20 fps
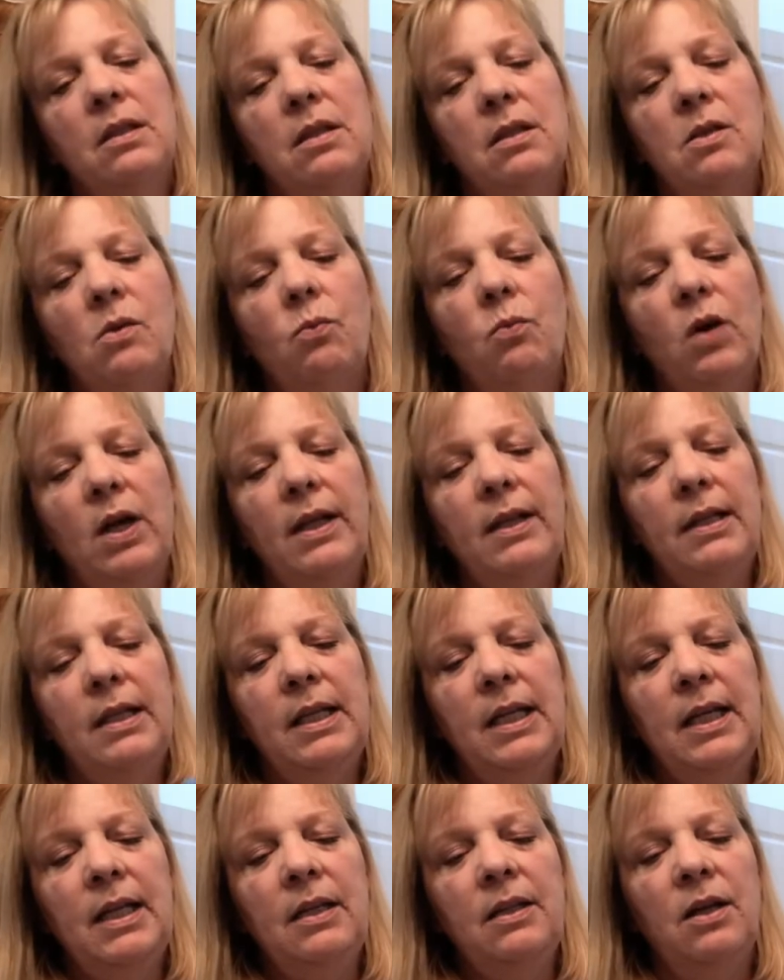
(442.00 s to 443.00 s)
the one
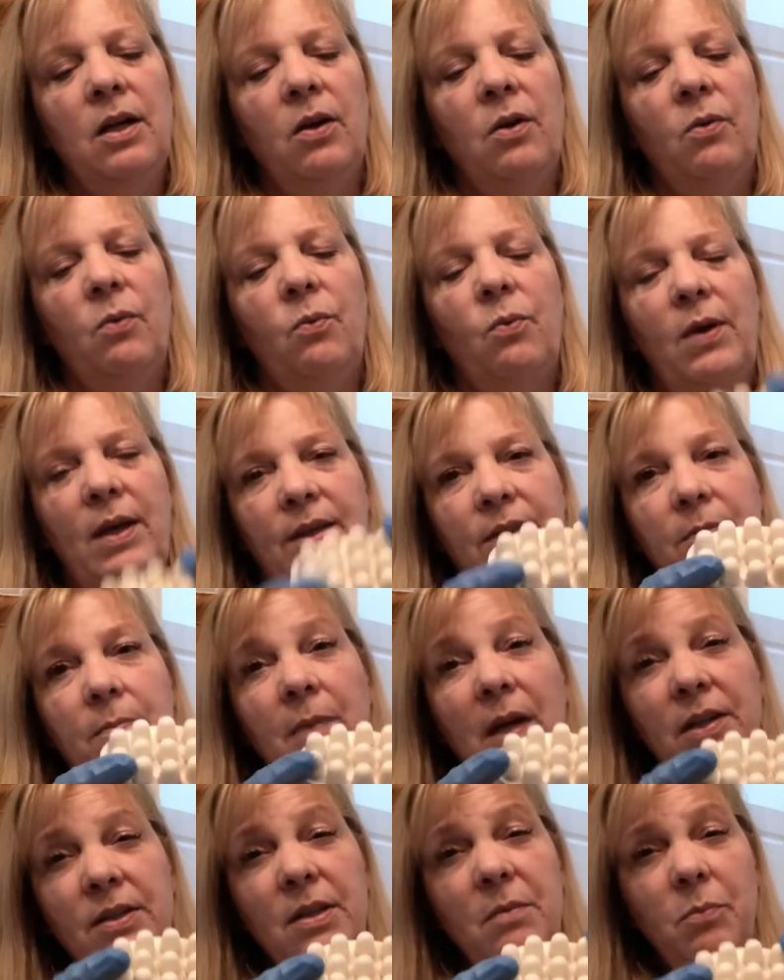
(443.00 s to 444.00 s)
thing though with
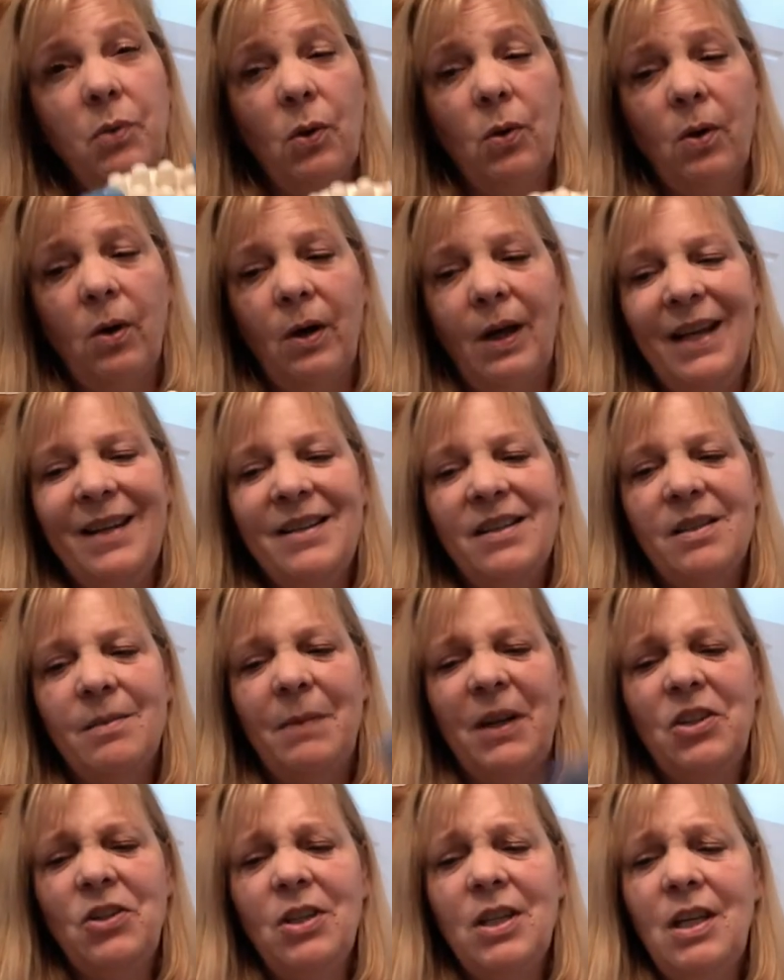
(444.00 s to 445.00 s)
melt and pour, and
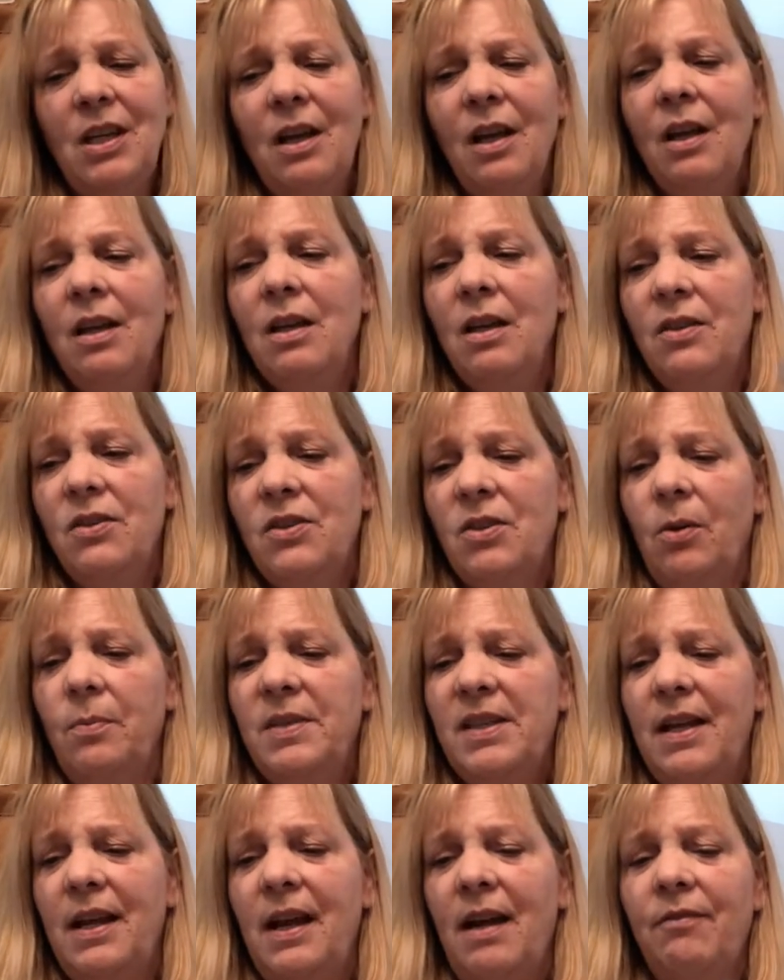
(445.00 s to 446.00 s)
especially
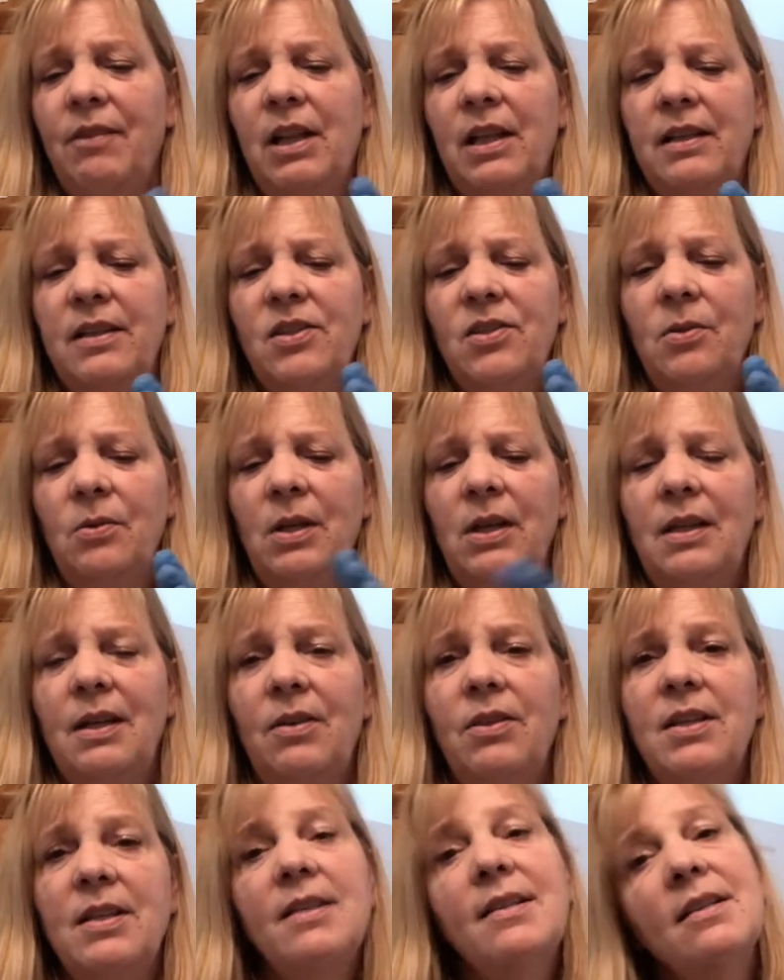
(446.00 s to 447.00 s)
soaps that have glycerin,
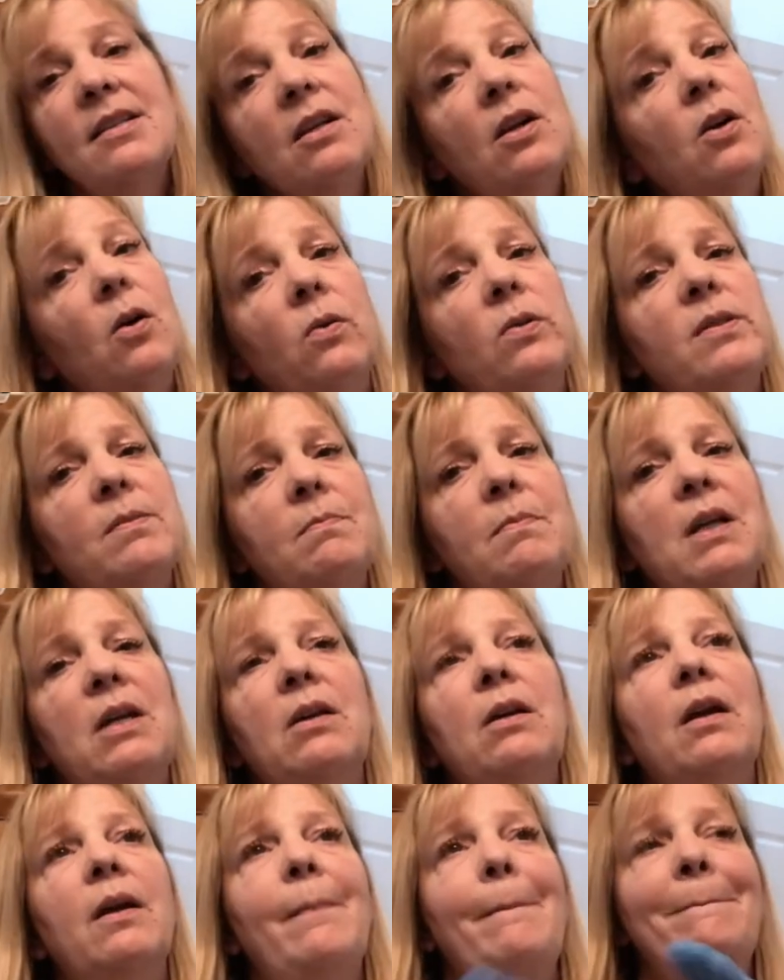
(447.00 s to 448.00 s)
now this is a goat's
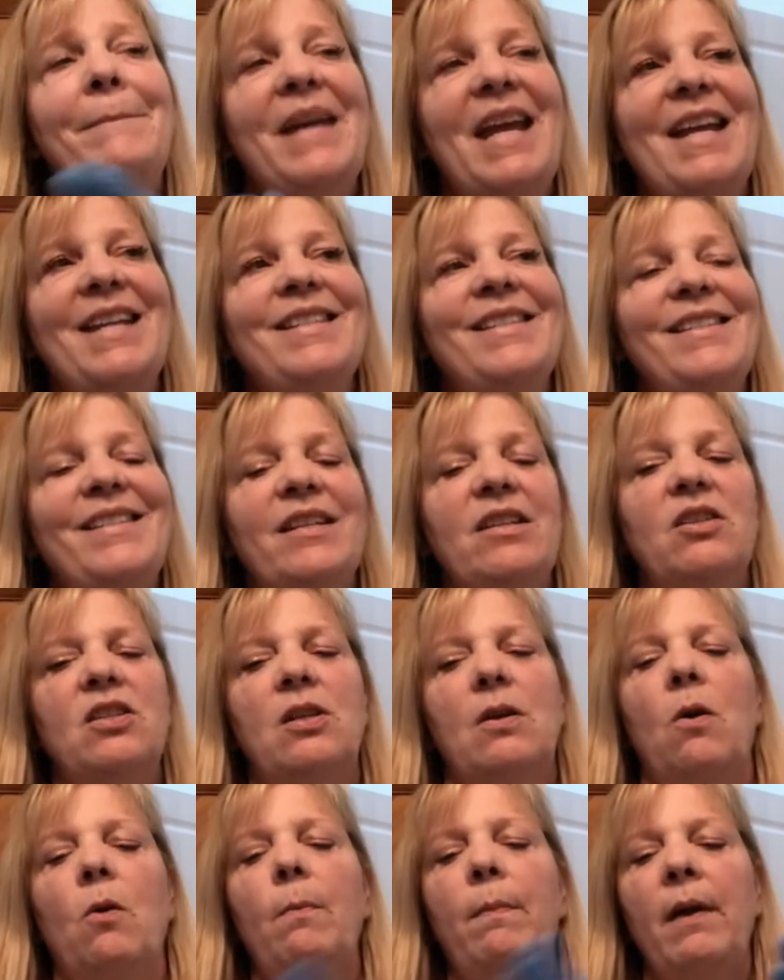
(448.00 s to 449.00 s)
milk based
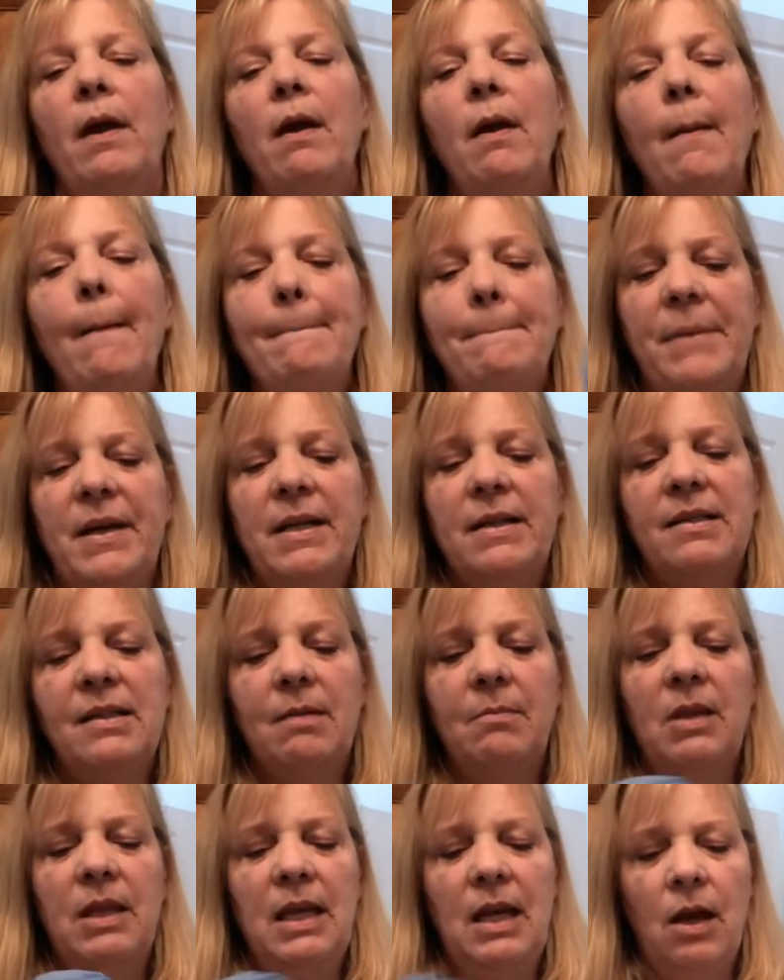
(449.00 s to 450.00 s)
soap, but
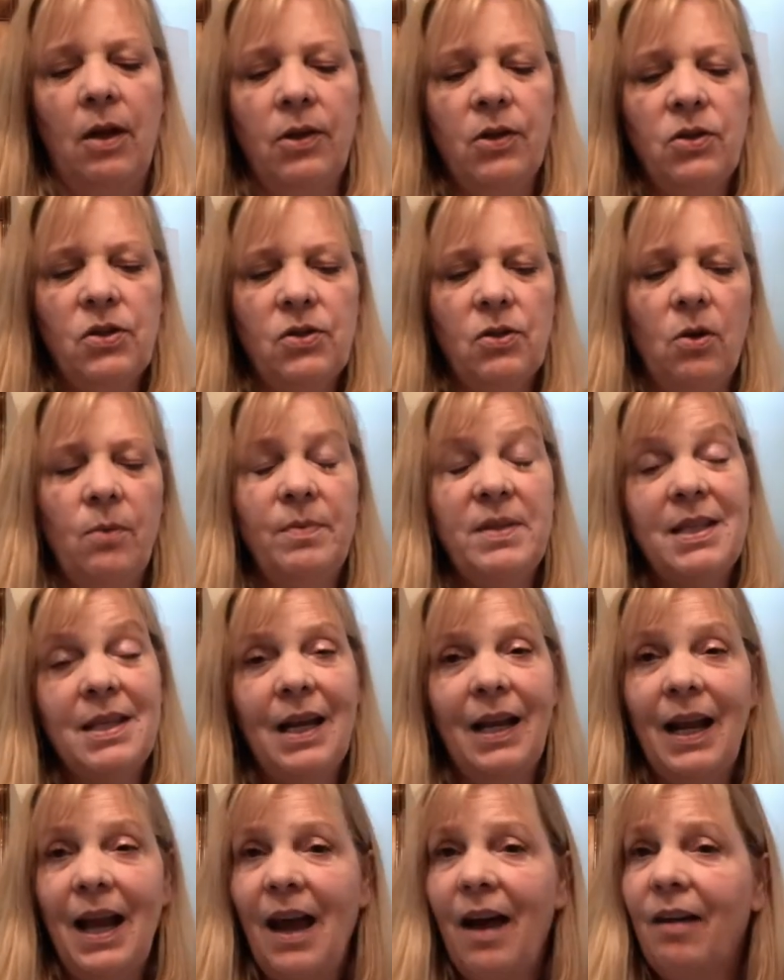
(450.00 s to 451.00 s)
some of the other soaps
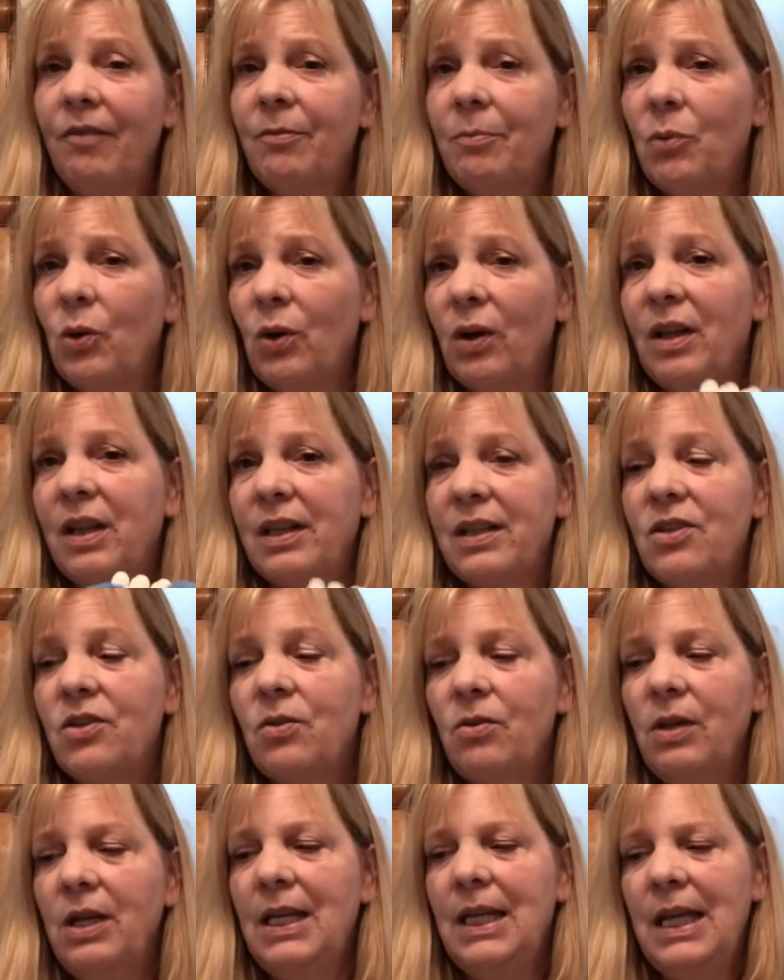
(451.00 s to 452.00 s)
that have more
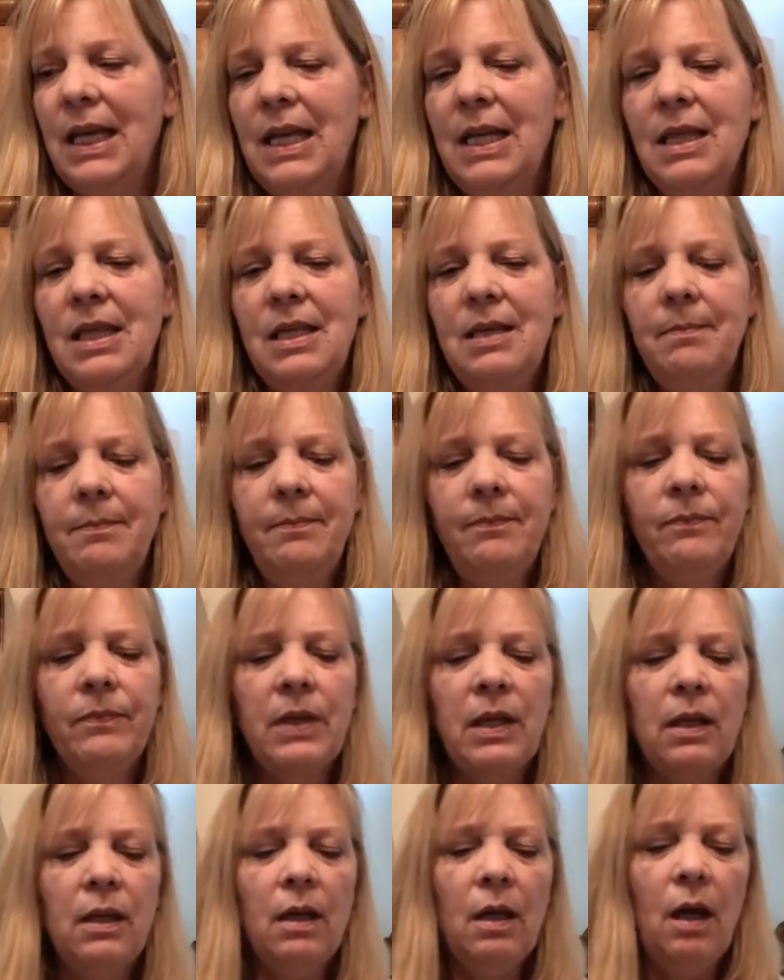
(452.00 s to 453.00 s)
glycerin in them,
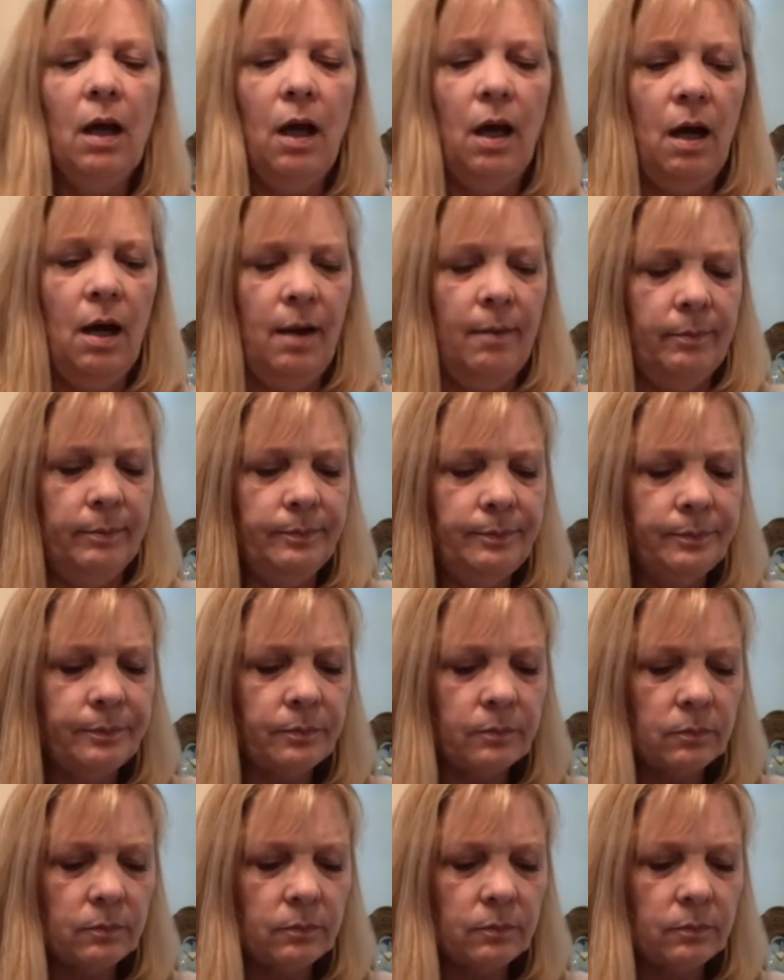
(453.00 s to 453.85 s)
um,